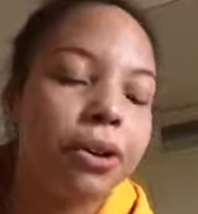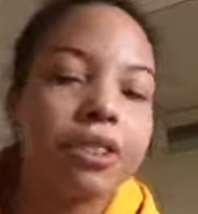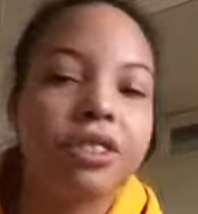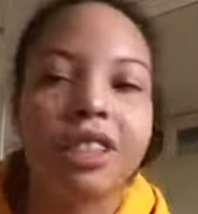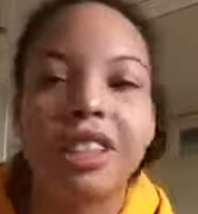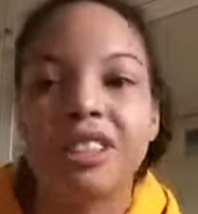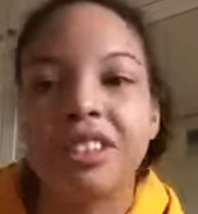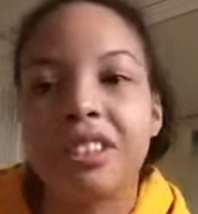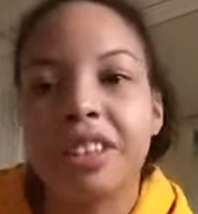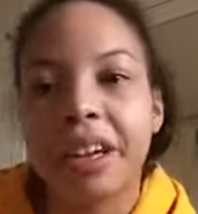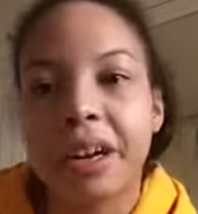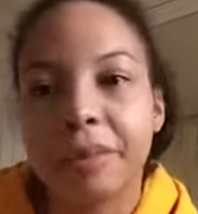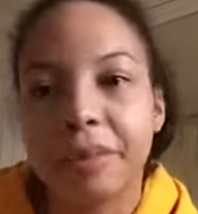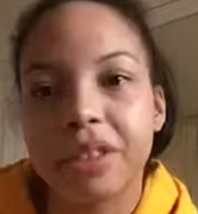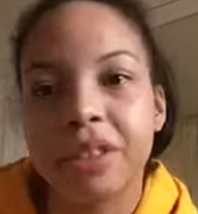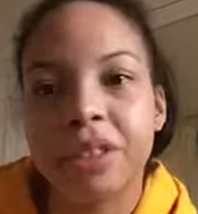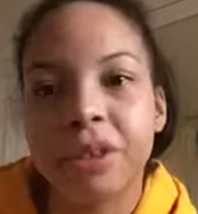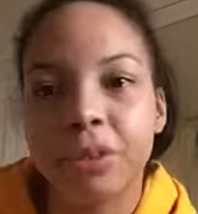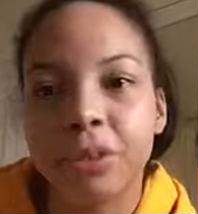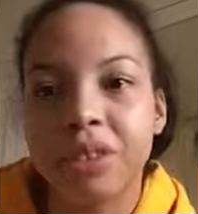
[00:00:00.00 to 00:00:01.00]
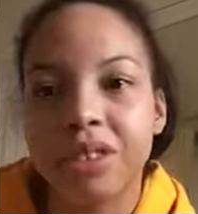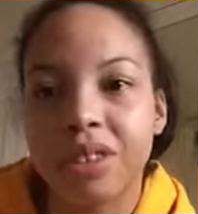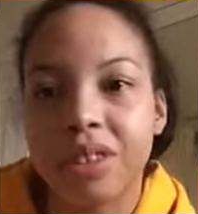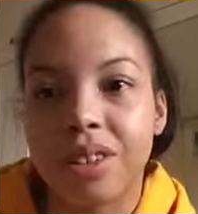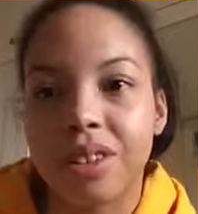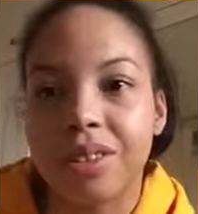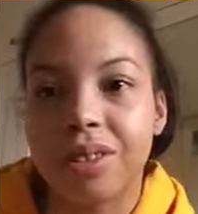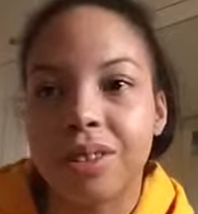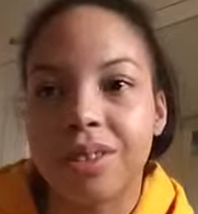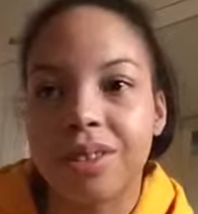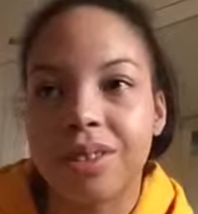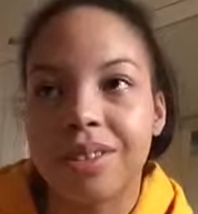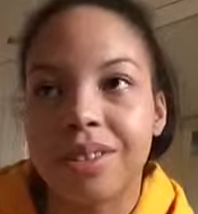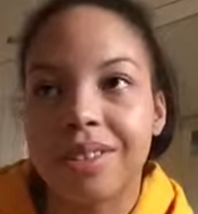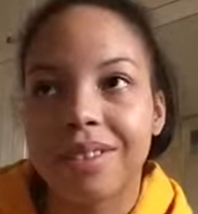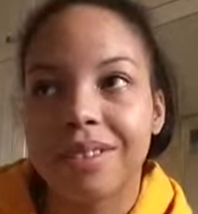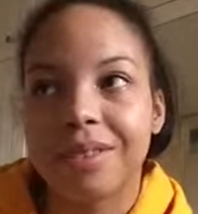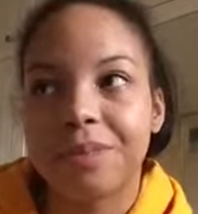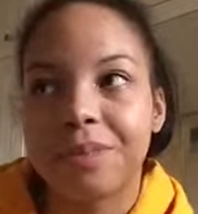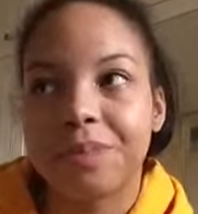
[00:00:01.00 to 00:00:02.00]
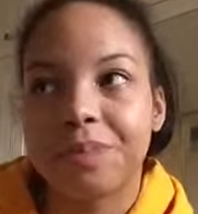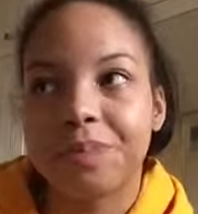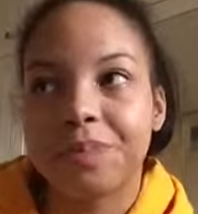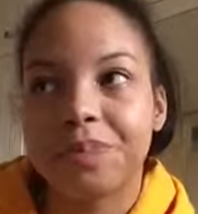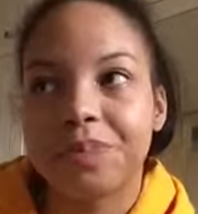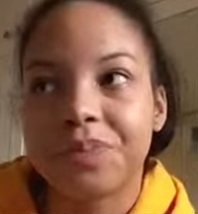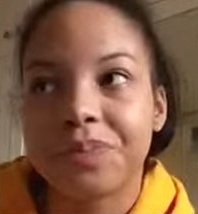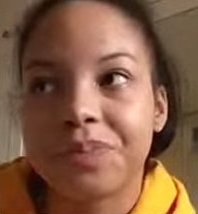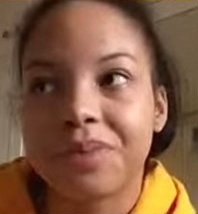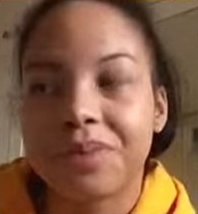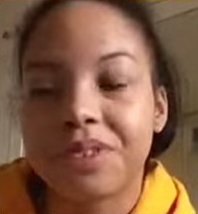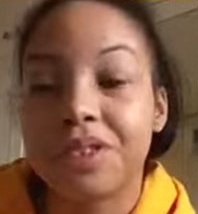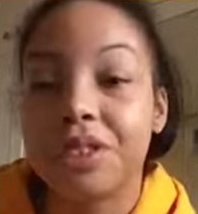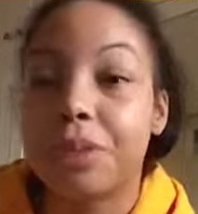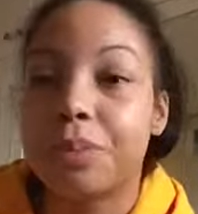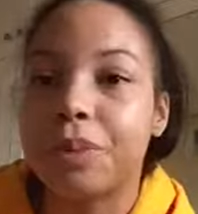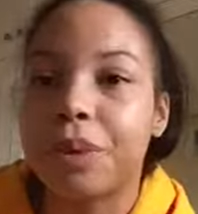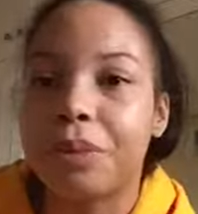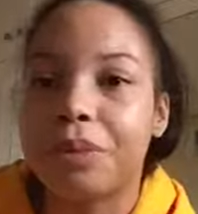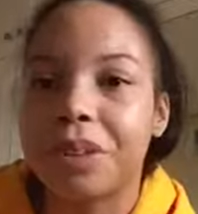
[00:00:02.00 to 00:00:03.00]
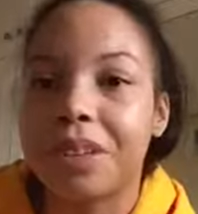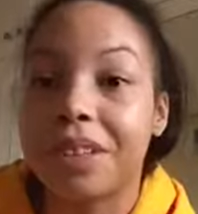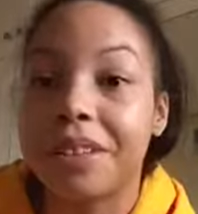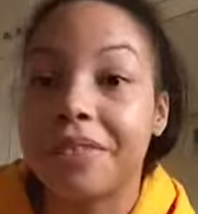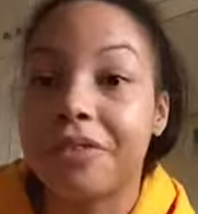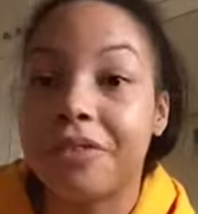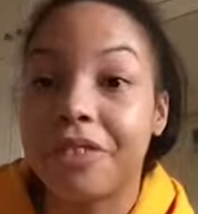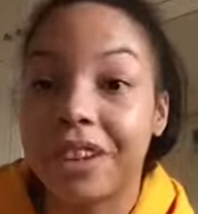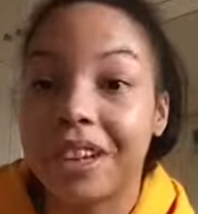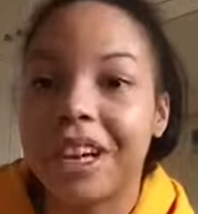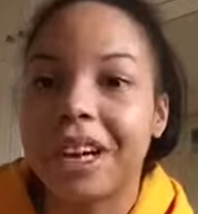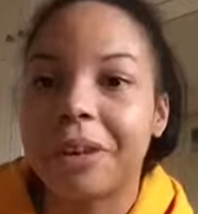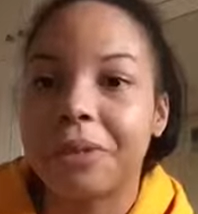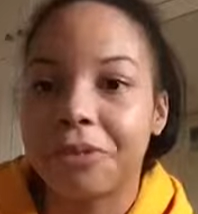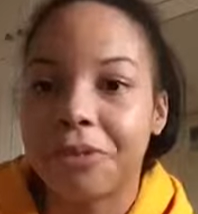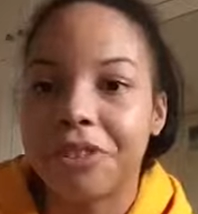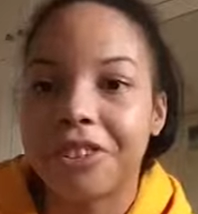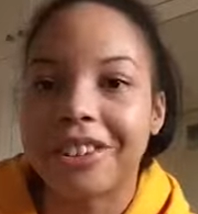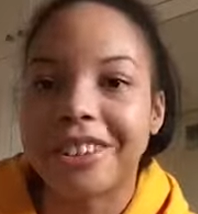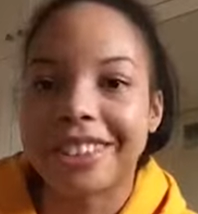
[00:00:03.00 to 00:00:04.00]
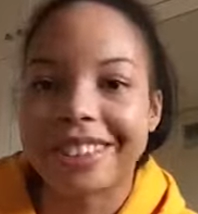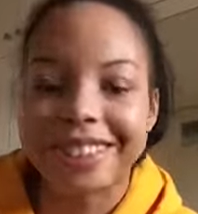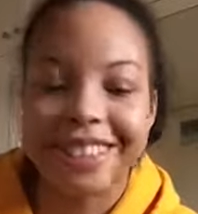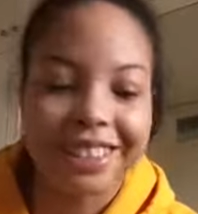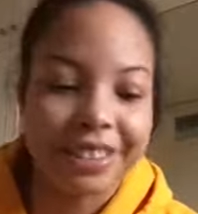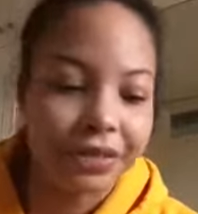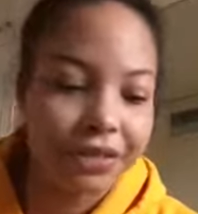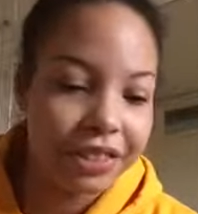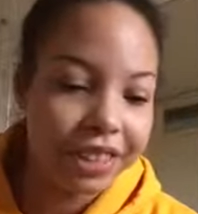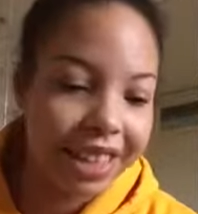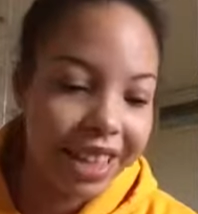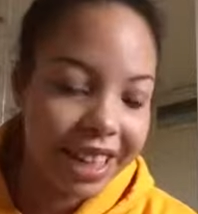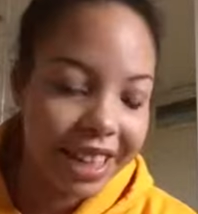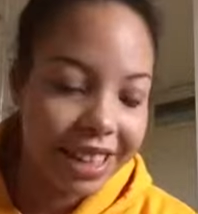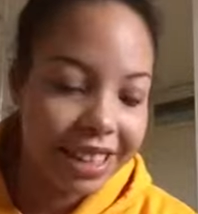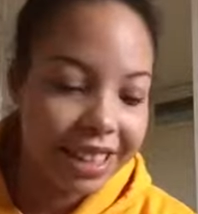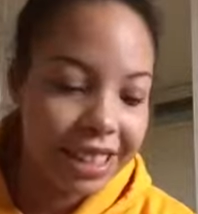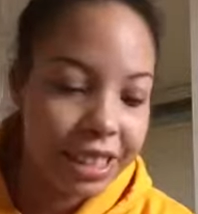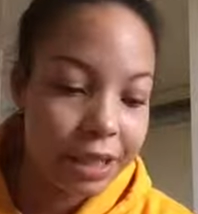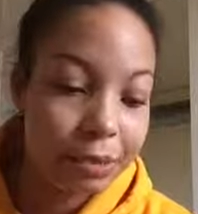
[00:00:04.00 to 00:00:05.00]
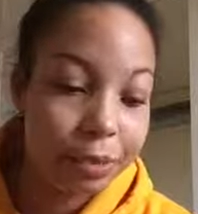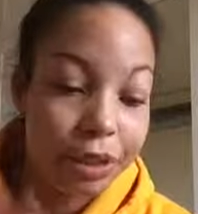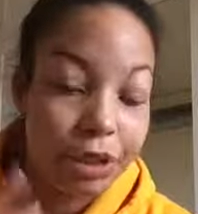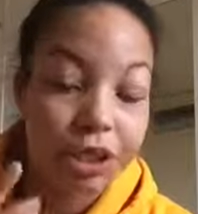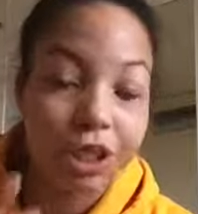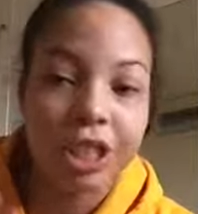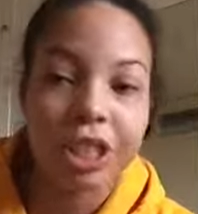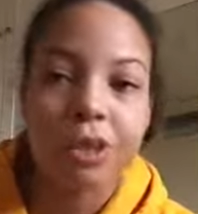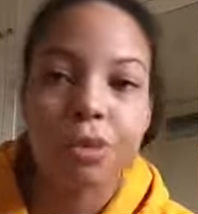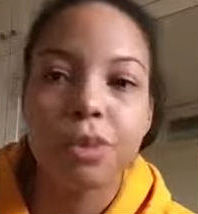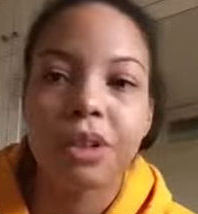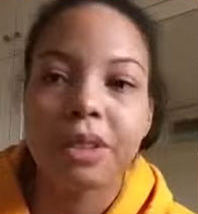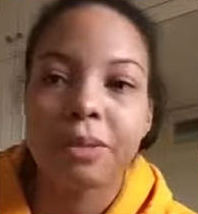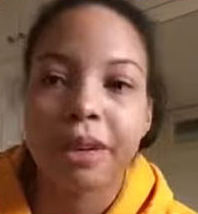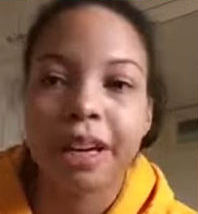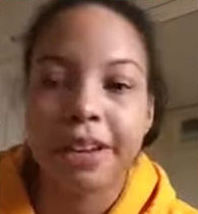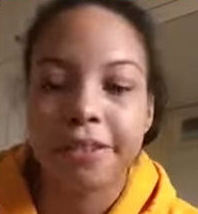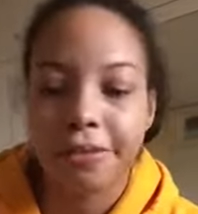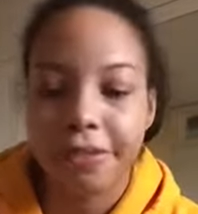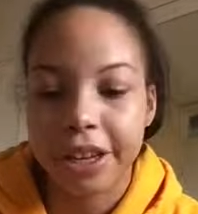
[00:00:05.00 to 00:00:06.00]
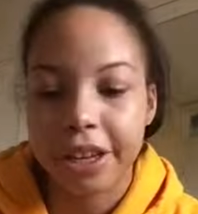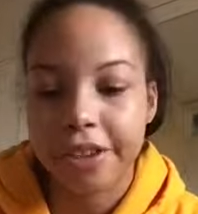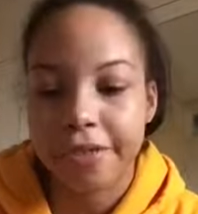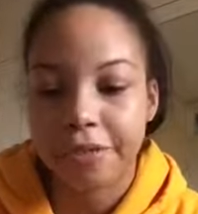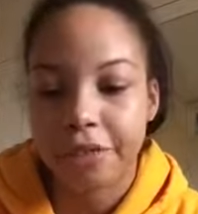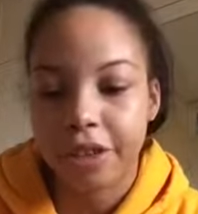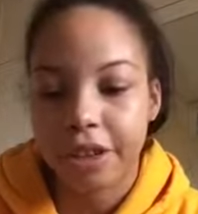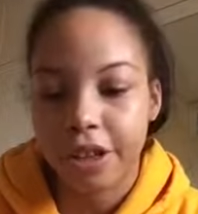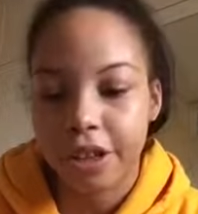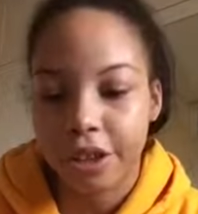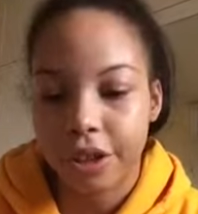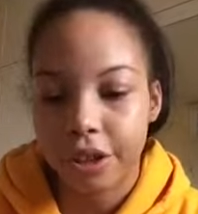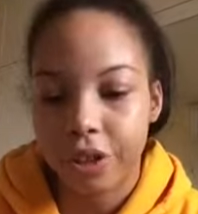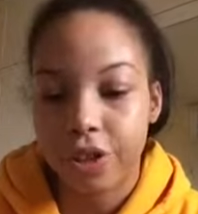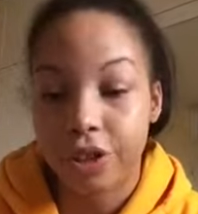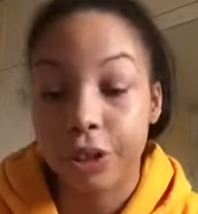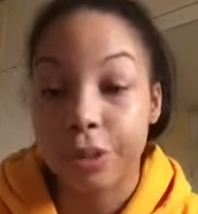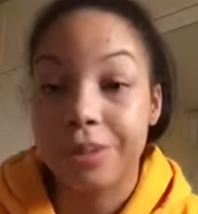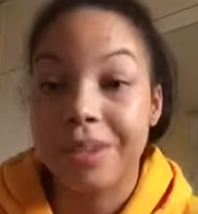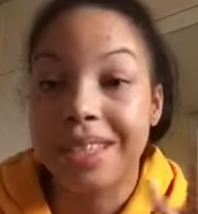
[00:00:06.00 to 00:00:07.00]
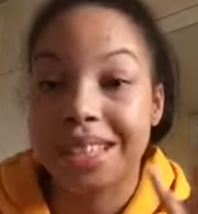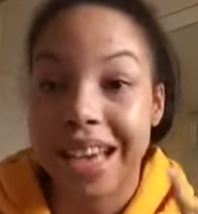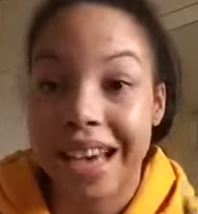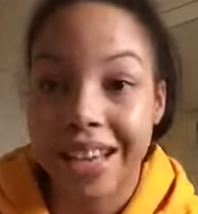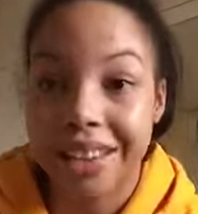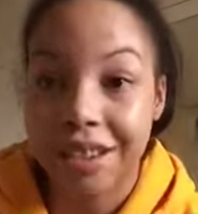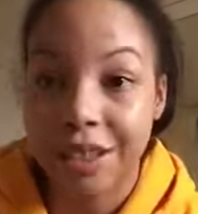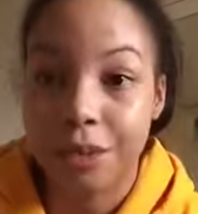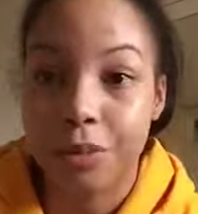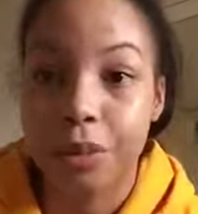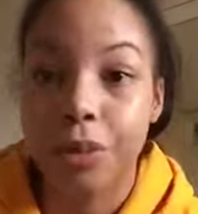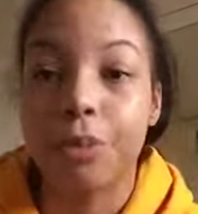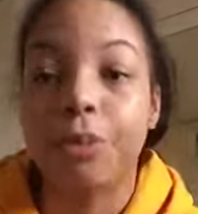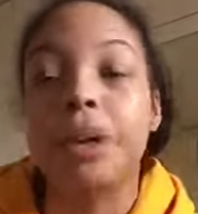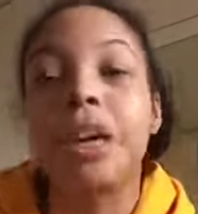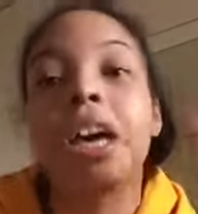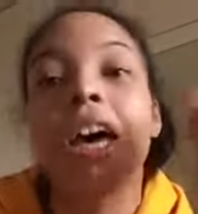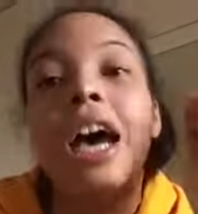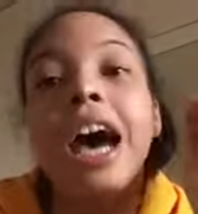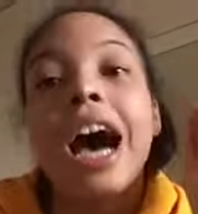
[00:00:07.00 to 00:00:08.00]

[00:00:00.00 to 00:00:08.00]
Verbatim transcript: Should I tell you how much it was, though? you'll probably think I'm crazy for getting this, but she's one of my favorite YouTubers at this moment.